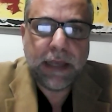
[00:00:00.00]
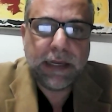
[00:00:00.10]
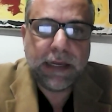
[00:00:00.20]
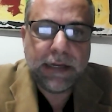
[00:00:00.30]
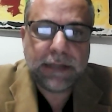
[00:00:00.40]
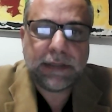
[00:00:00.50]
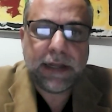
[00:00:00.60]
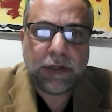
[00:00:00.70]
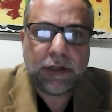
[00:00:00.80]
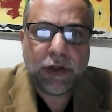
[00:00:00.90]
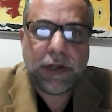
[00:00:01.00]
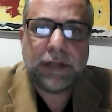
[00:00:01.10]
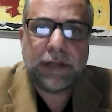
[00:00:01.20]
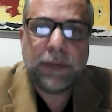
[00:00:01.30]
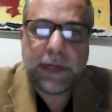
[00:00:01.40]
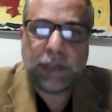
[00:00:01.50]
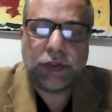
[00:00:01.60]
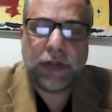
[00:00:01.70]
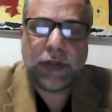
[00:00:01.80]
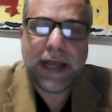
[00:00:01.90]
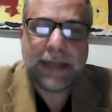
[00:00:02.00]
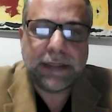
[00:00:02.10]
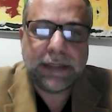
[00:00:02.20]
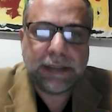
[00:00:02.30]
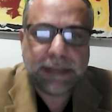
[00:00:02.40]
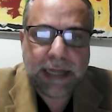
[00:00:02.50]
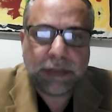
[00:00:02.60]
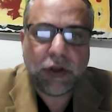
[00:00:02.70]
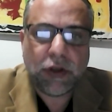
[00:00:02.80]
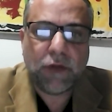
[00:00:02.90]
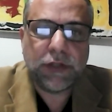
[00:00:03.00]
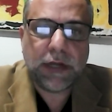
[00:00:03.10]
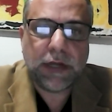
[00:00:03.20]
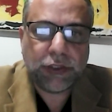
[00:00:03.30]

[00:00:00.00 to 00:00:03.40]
in its territorial dimension as a result of the